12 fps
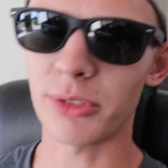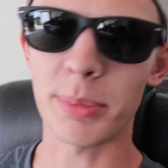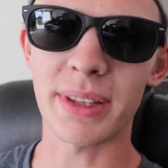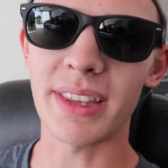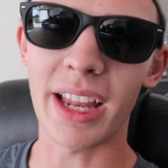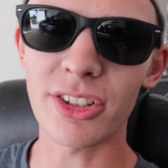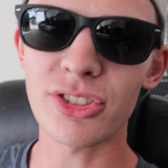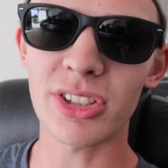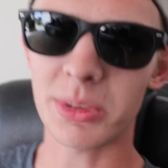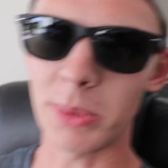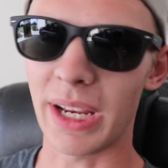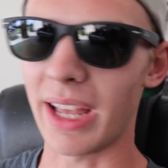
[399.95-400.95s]
but that's
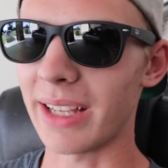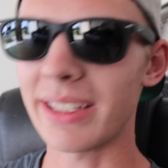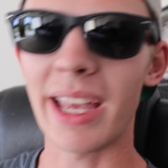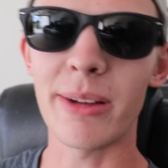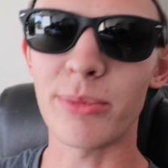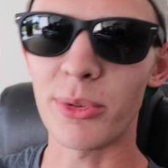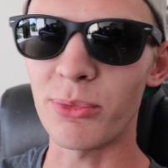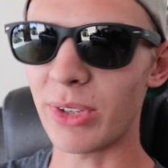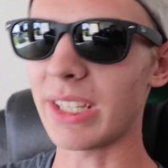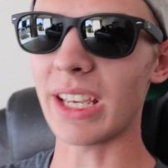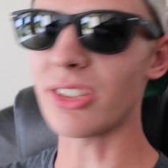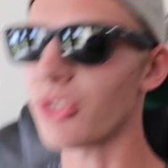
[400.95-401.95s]
just me. I came from
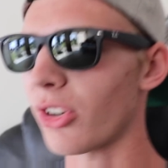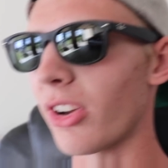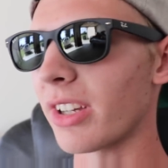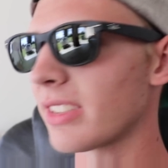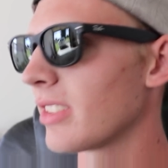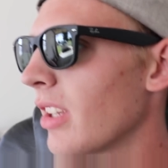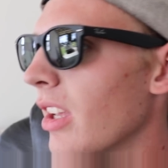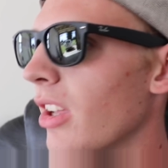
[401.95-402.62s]
V8 trucks